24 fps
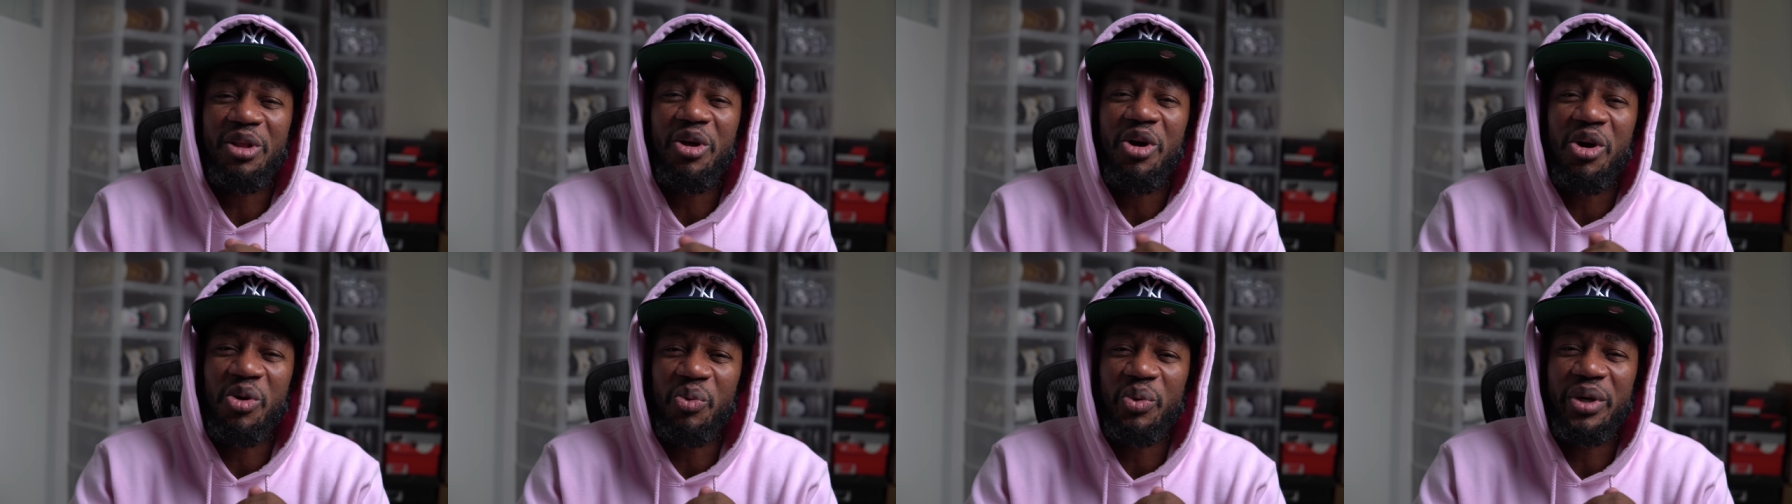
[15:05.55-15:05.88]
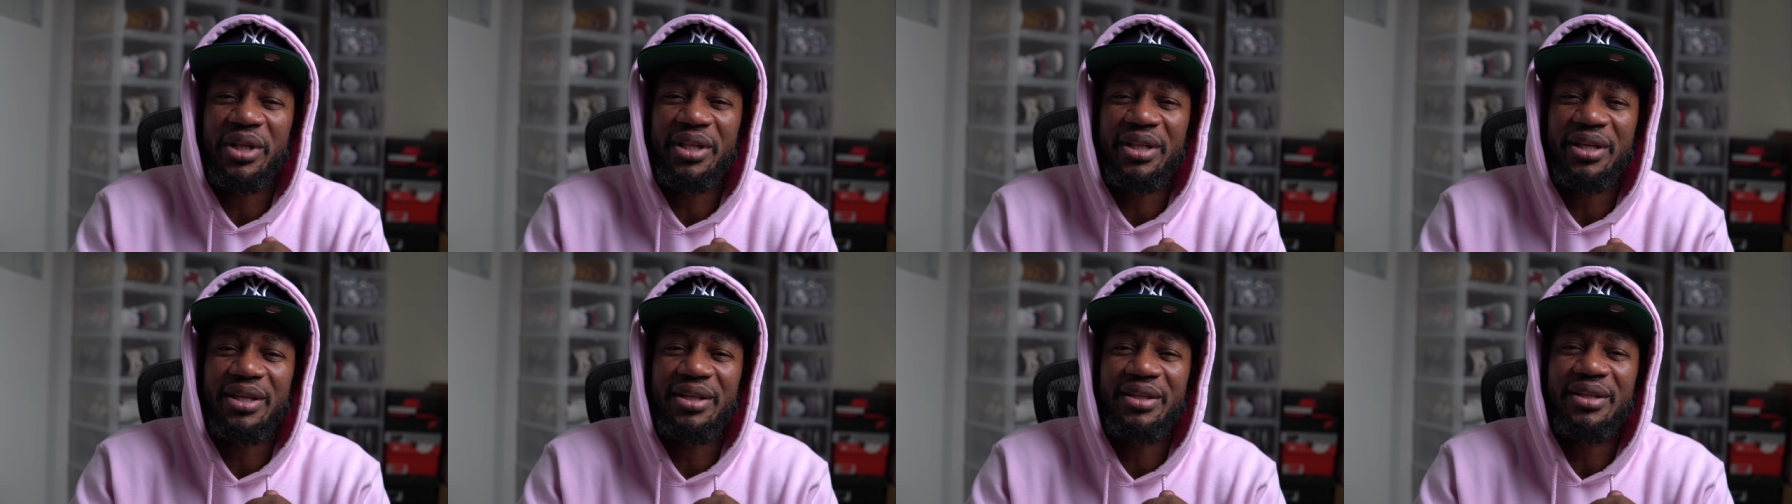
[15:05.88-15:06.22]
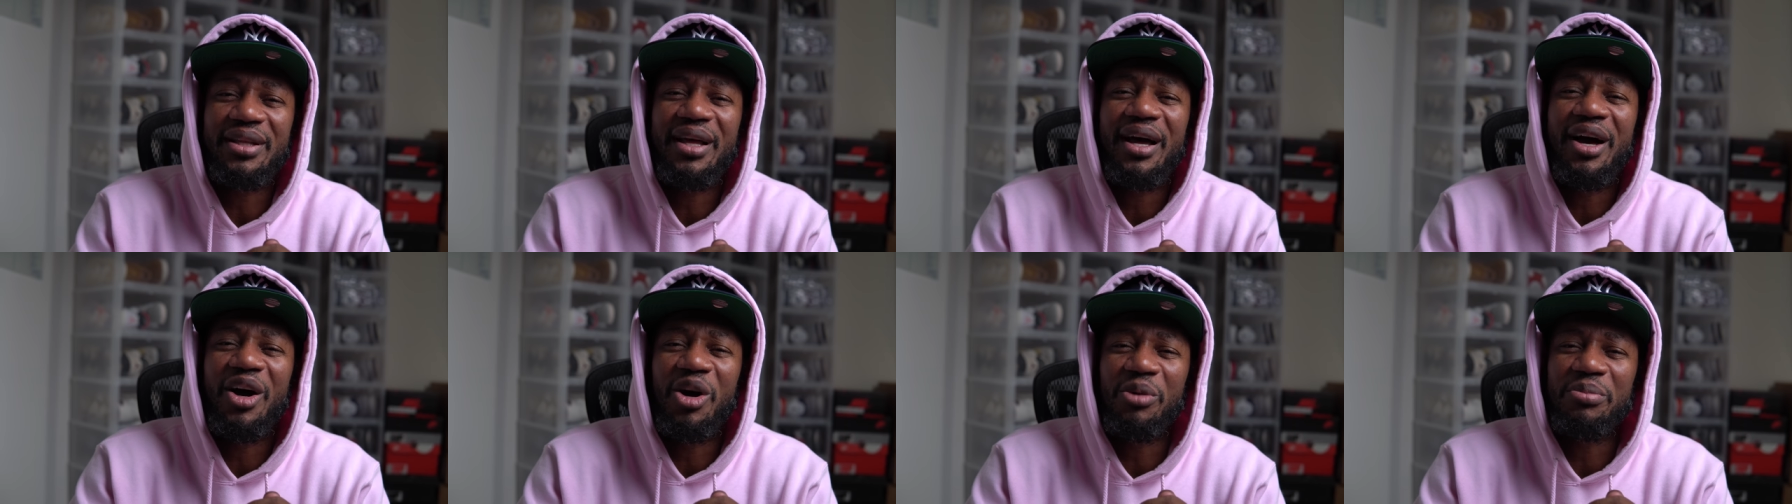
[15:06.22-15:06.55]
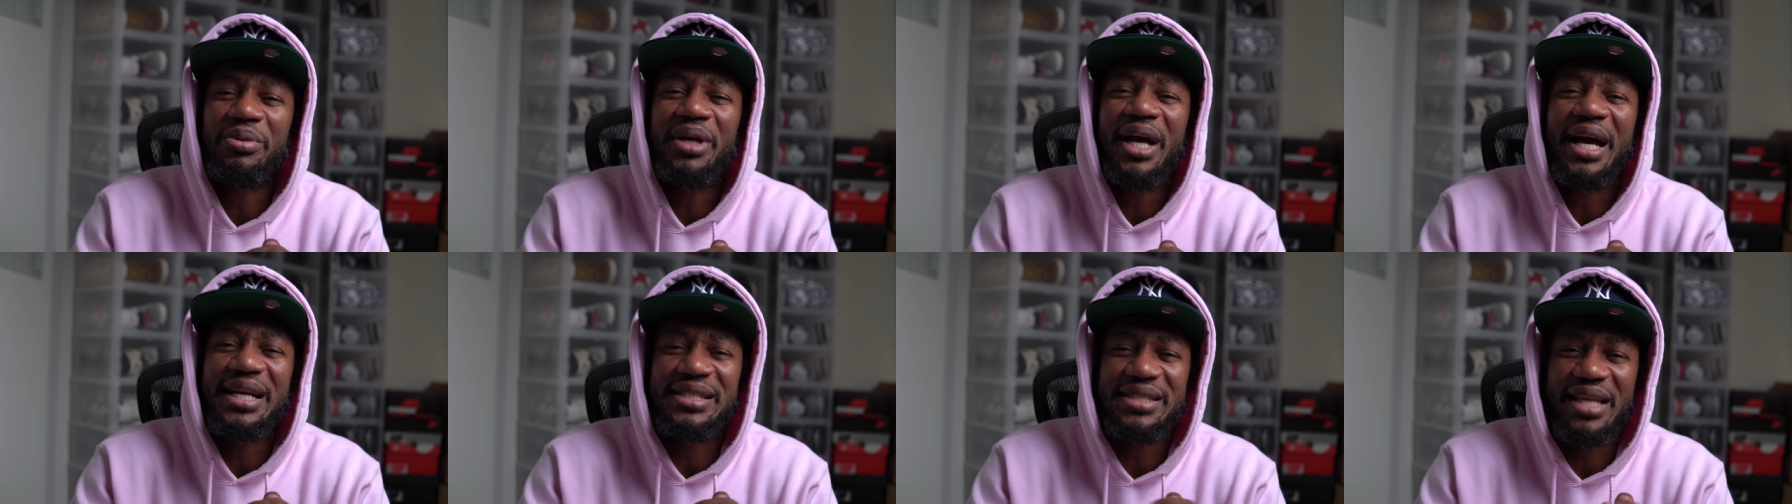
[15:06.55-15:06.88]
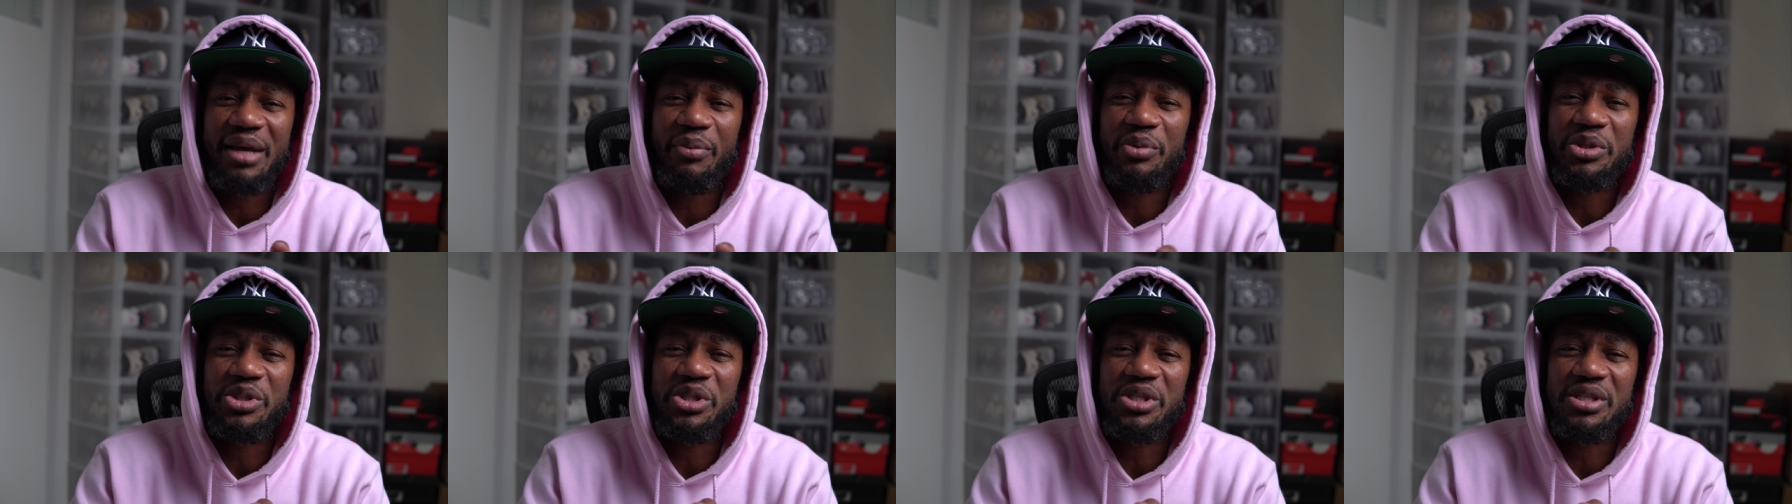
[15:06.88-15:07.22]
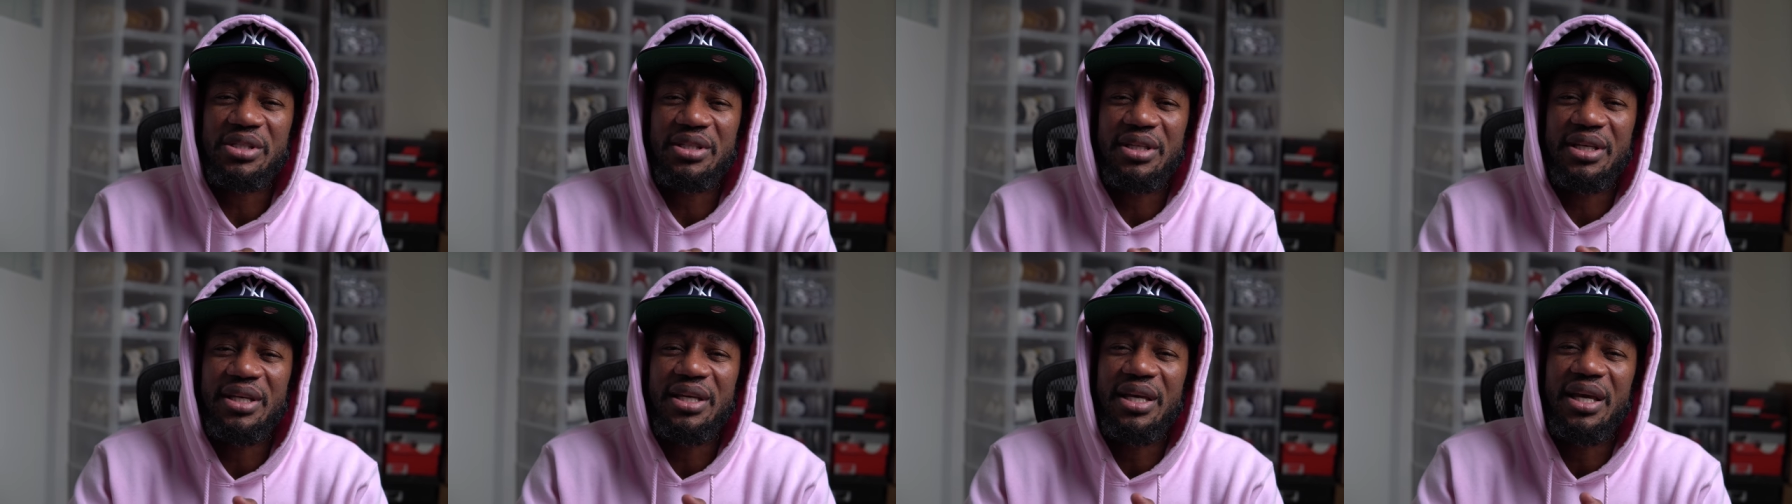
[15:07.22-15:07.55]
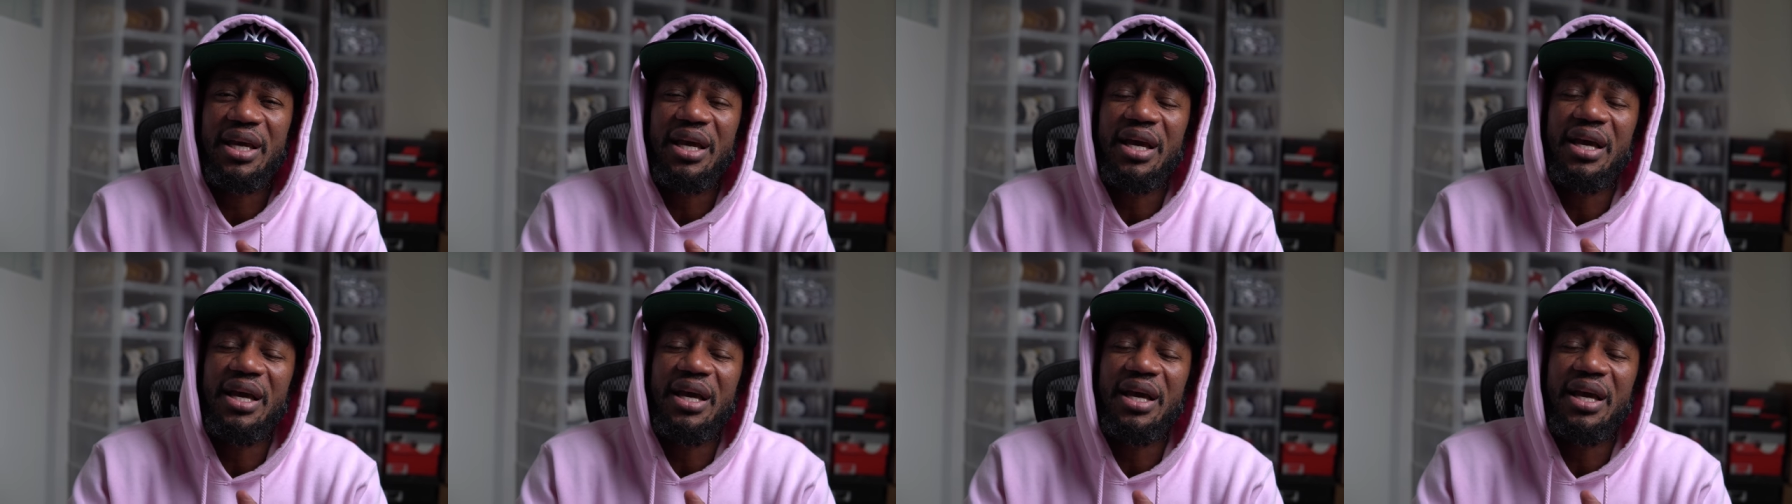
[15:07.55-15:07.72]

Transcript: long-winded. I hope you guys like what you see.